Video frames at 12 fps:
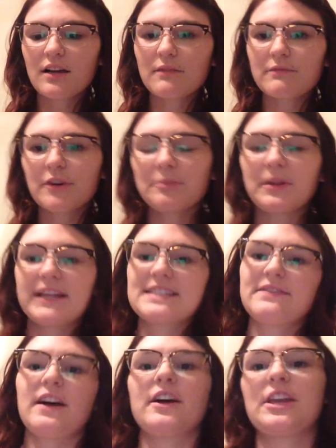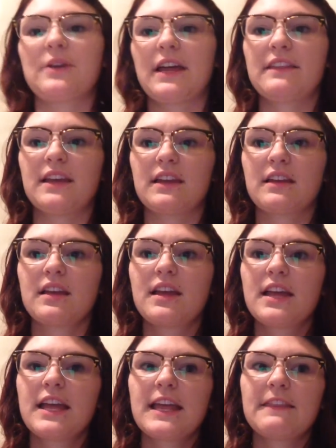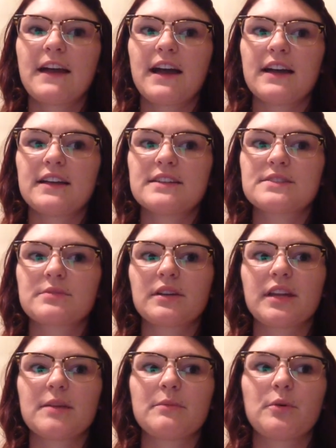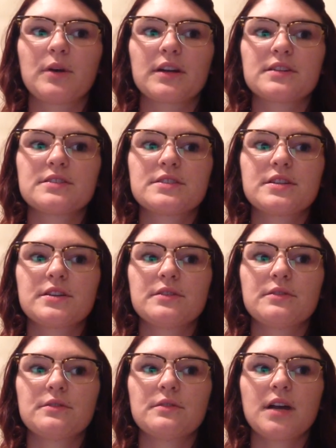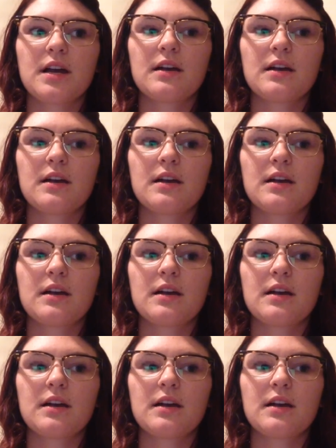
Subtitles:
for place value, I think that it's really important to